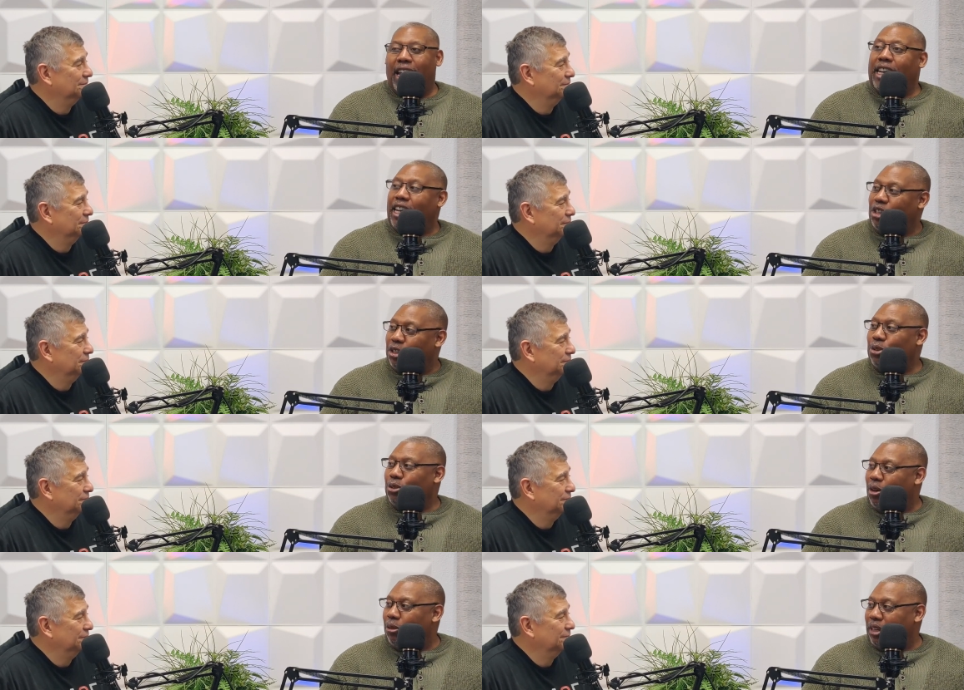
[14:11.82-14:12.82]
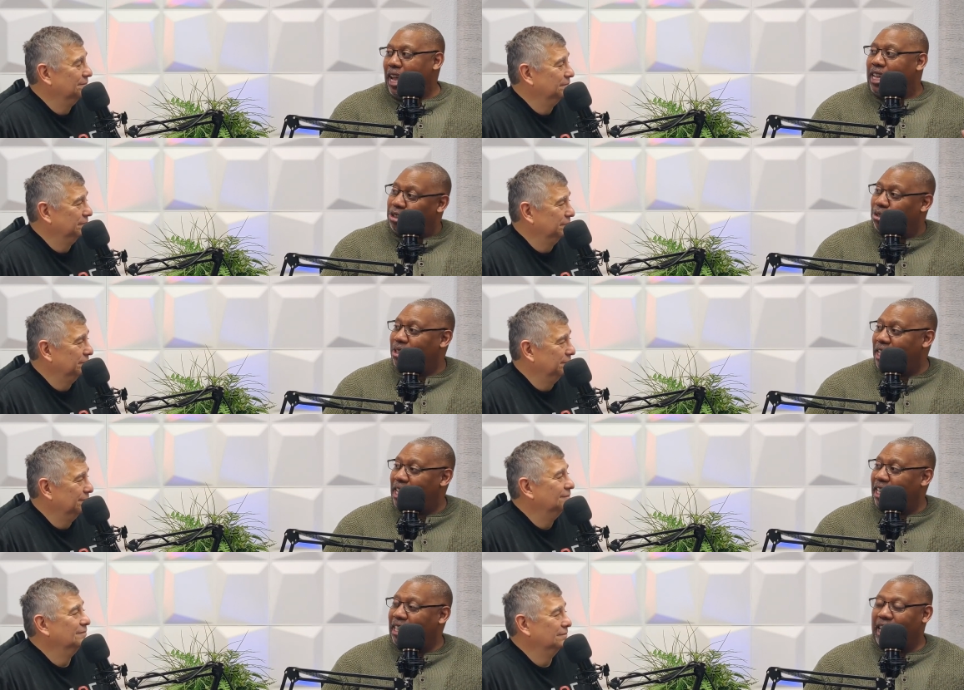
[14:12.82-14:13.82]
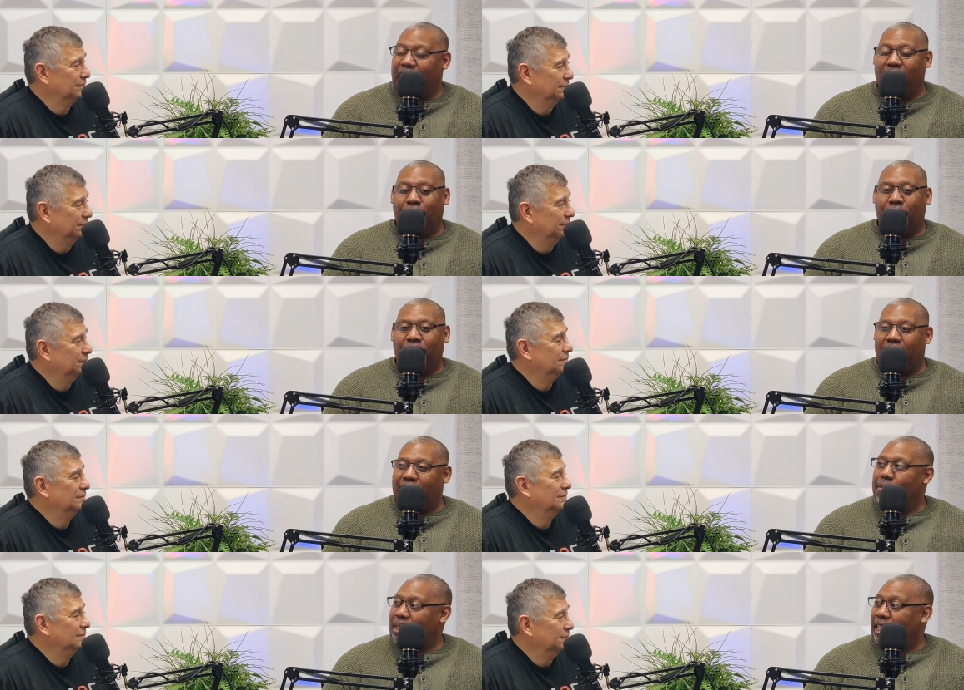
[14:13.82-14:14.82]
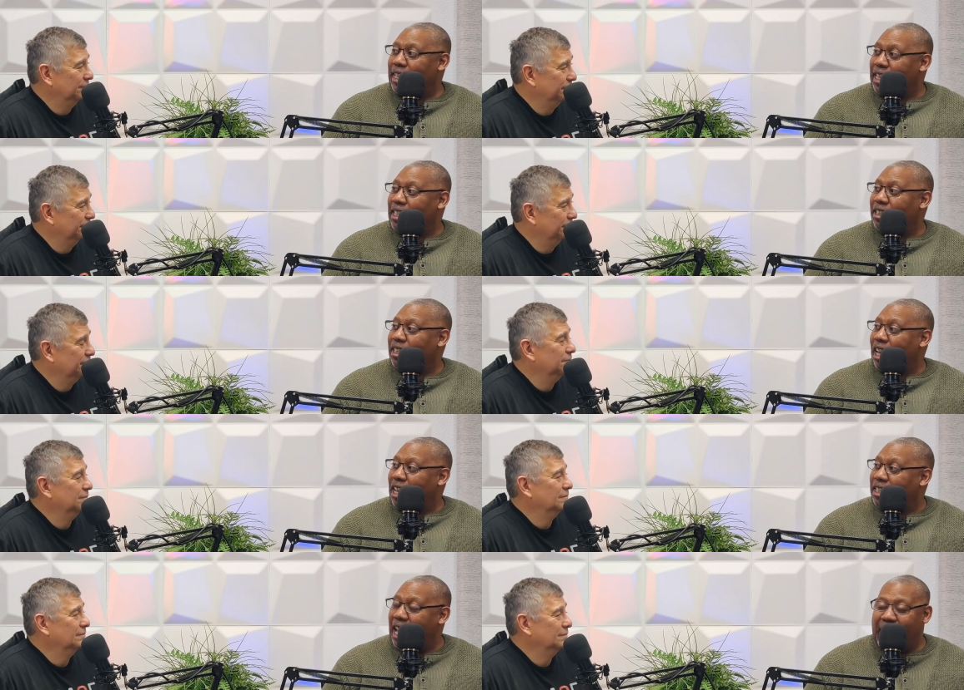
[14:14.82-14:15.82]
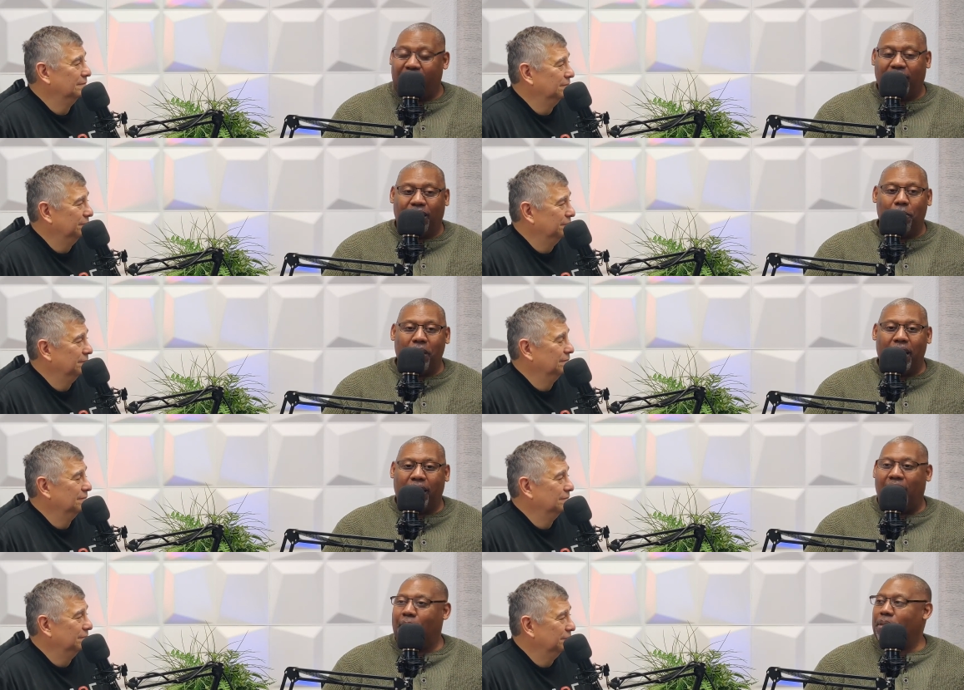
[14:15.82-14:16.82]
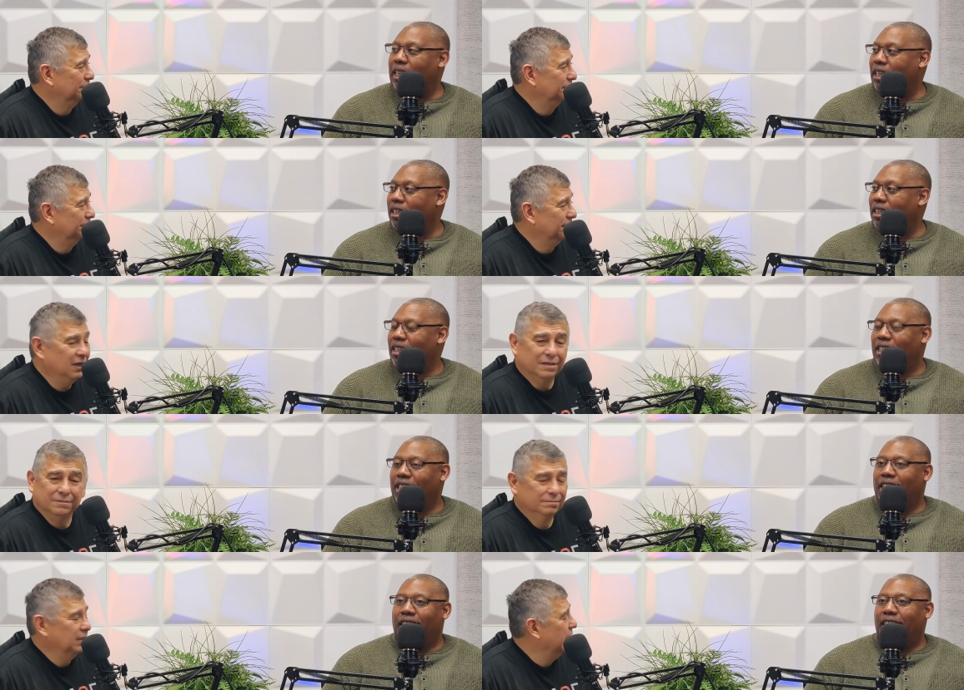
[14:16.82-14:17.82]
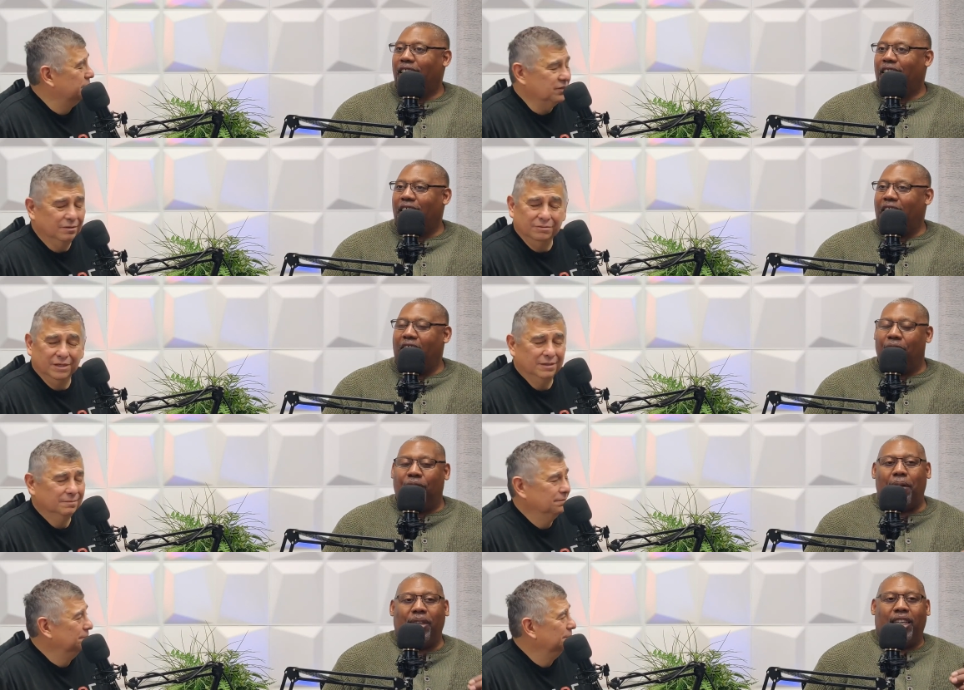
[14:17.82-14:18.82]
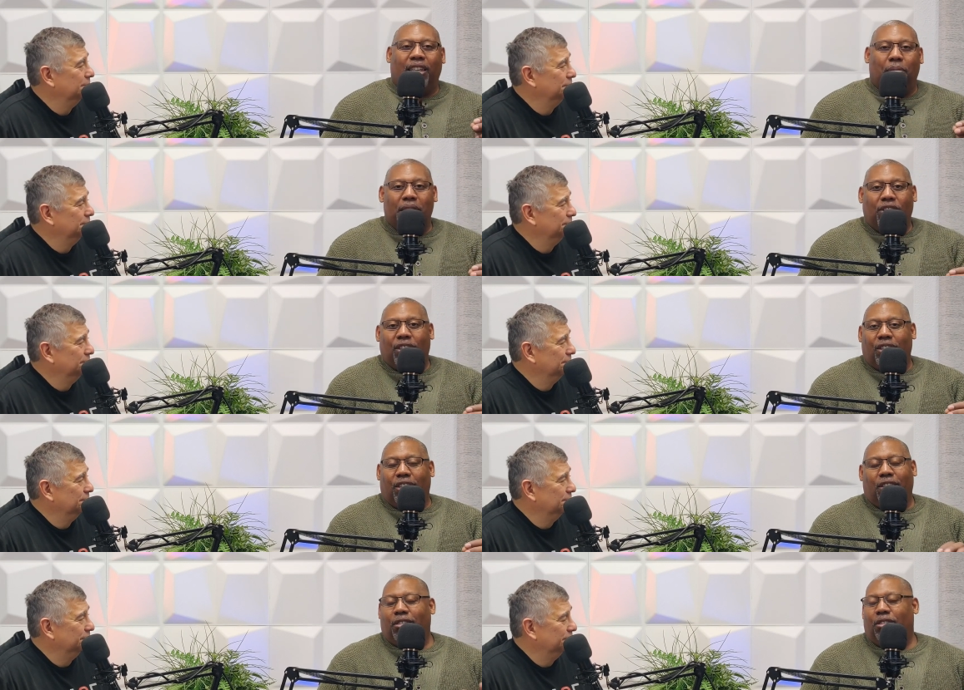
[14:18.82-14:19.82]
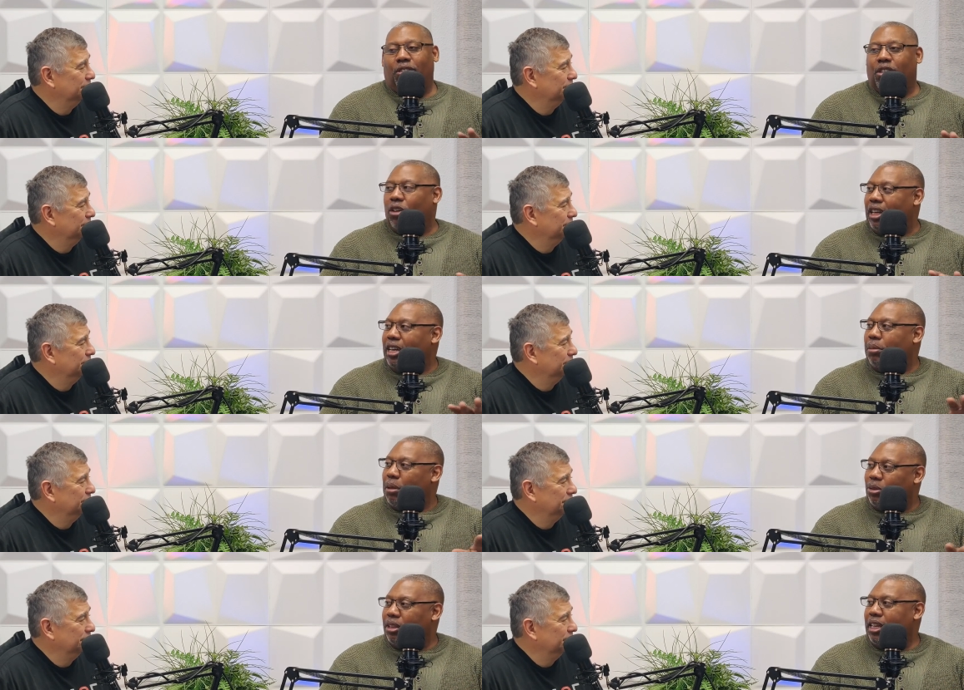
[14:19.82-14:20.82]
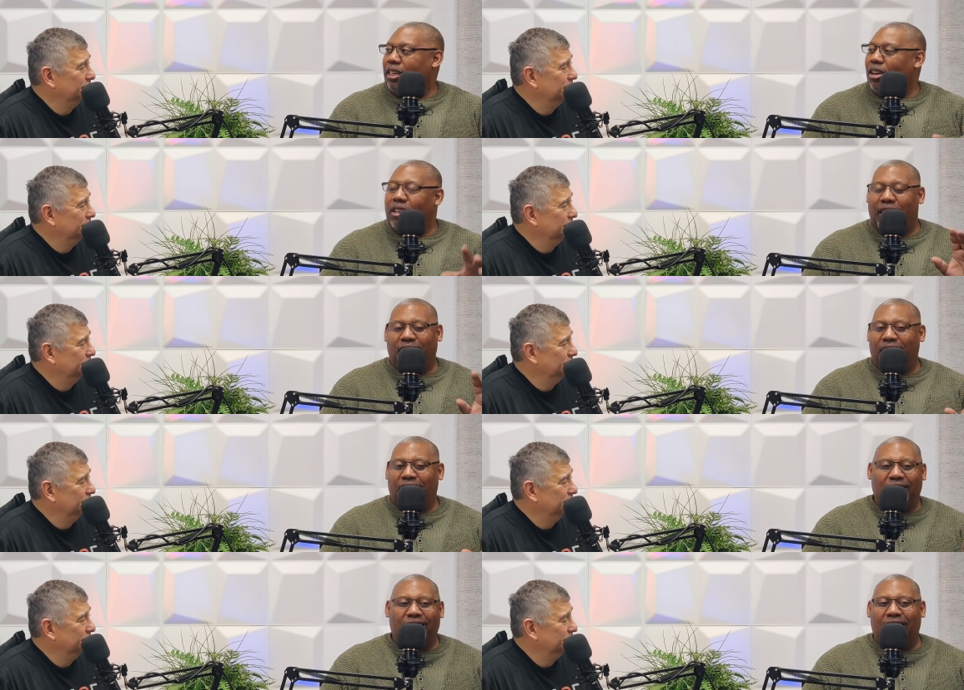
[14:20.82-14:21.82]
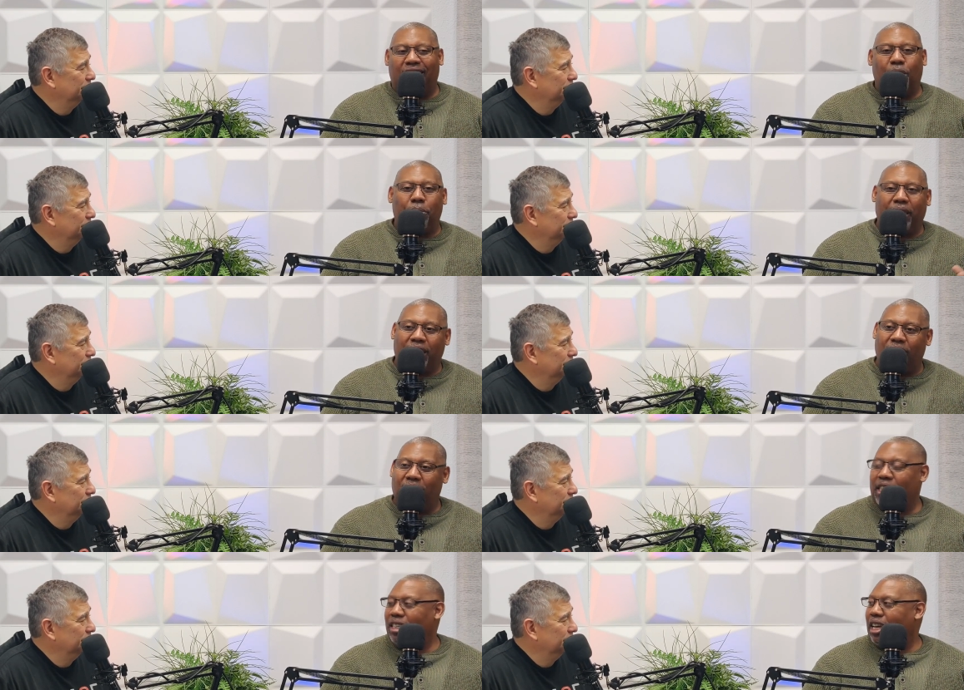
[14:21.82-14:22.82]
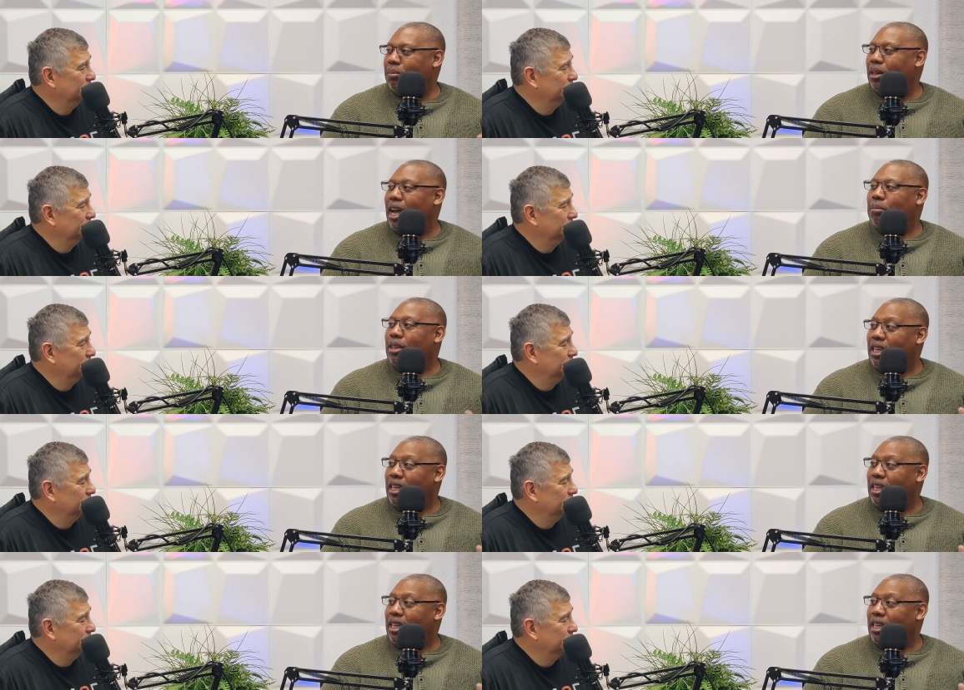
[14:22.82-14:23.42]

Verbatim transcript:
Speaker 1: And I do know that as you're saying that the enemy is attacking the men. I mean,
Speaker 2: yeah Absolutely.
Speaker 1: If I begin to mention, you know, a lot of people think, oh, that's just, that's not no big deal. That's not. But